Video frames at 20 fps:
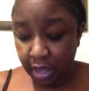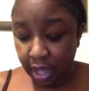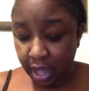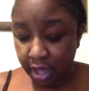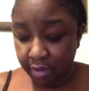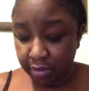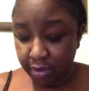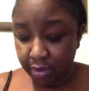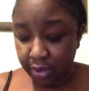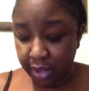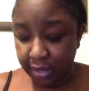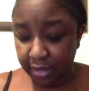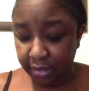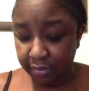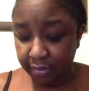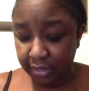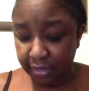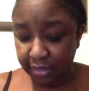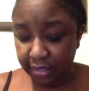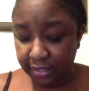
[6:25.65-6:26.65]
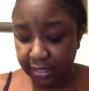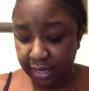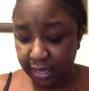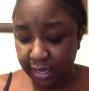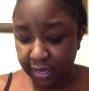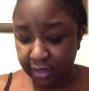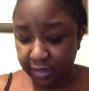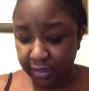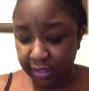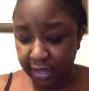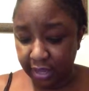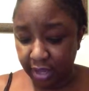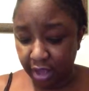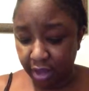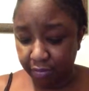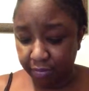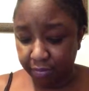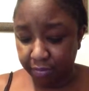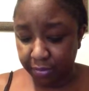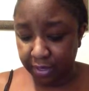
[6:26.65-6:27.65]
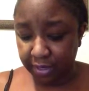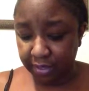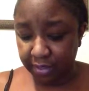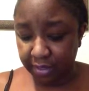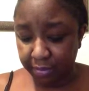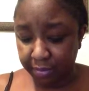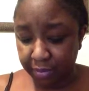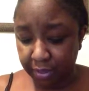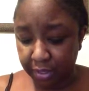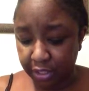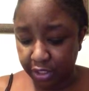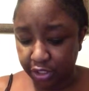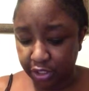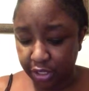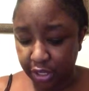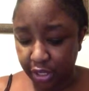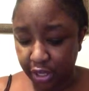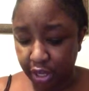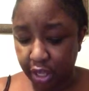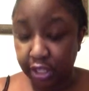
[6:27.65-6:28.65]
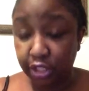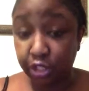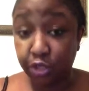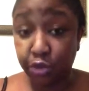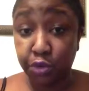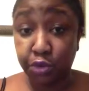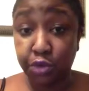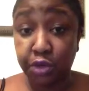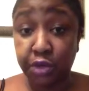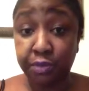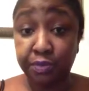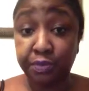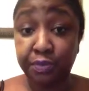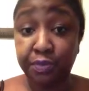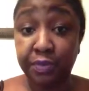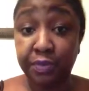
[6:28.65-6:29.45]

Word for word: I have no idea because I've taken the thing up, but it's a blush and contour.